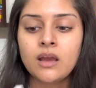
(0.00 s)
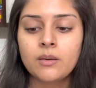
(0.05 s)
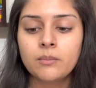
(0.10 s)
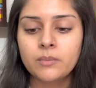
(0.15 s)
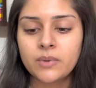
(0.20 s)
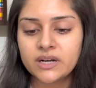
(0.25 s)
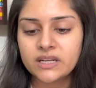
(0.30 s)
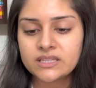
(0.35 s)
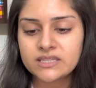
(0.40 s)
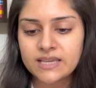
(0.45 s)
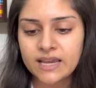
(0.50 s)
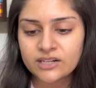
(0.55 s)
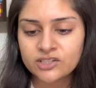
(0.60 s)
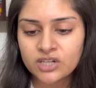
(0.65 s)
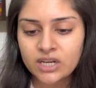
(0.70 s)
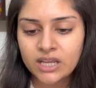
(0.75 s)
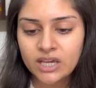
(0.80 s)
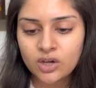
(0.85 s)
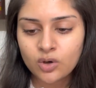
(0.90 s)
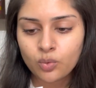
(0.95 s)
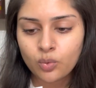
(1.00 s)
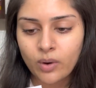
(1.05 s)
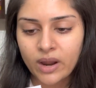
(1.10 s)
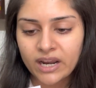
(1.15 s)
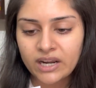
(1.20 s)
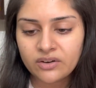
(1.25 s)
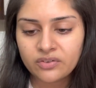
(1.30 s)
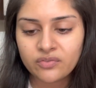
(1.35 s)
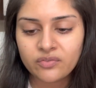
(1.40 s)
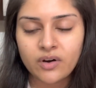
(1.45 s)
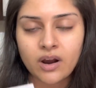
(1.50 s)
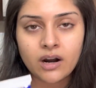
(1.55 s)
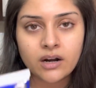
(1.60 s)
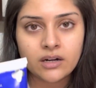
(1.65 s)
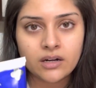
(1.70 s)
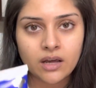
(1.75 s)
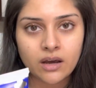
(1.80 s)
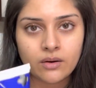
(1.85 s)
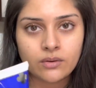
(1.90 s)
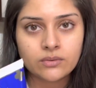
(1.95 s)
but it's actually quite
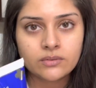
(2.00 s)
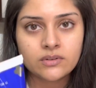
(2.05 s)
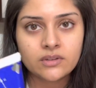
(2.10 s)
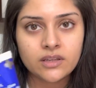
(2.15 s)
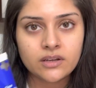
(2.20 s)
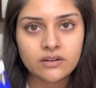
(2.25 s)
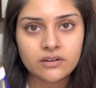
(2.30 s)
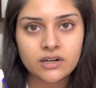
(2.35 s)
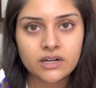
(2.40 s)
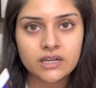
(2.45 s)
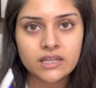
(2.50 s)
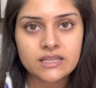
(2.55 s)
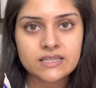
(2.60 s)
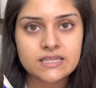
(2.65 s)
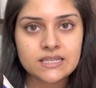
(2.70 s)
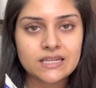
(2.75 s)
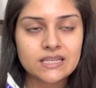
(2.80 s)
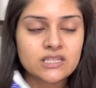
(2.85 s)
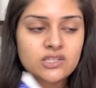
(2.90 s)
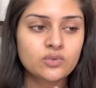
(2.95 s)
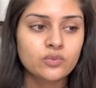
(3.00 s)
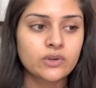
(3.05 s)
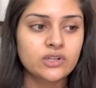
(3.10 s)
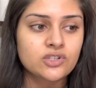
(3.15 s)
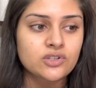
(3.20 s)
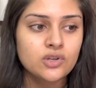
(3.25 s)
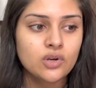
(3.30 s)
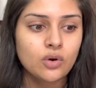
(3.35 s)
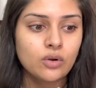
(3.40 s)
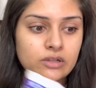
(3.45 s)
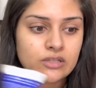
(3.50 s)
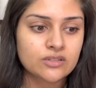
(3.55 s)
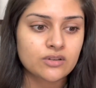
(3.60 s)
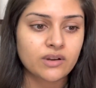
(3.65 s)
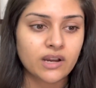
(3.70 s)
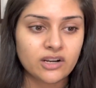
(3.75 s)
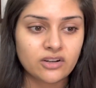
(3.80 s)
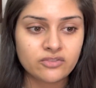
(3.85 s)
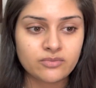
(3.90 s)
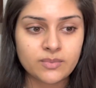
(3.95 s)
far down the ingredients list, which also
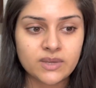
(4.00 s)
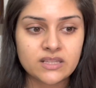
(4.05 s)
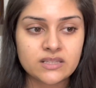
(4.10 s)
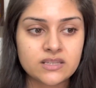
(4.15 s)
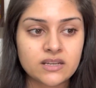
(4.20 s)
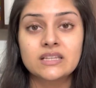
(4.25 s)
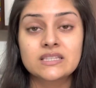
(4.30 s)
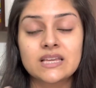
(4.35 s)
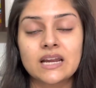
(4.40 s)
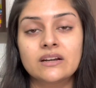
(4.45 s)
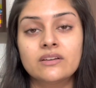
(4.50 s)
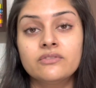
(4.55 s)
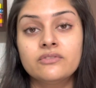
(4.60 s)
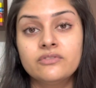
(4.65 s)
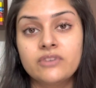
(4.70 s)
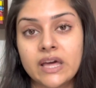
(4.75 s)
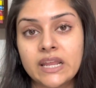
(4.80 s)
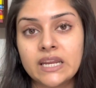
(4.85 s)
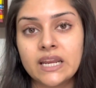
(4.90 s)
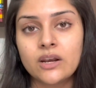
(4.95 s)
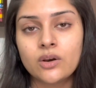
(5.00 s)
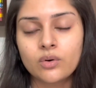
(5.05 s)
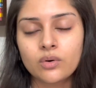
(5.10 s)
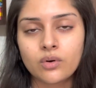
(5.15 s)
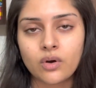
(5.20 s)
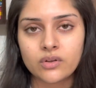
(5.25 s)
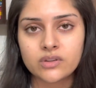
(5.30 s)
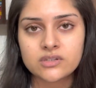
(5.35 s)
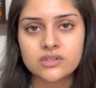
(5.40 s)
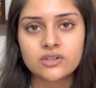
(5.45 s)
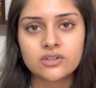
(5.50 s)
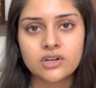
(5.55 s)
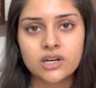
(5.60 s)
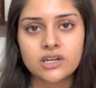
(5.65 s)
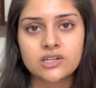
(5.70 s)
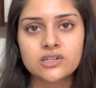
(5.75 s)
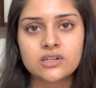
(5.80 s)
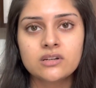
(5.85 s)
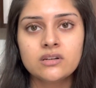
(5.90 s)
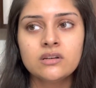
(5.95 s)
kind of means that it's at a very low
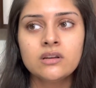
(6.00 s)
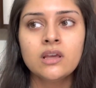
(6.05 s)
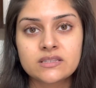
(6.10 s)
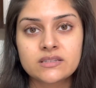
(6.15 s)
concentration.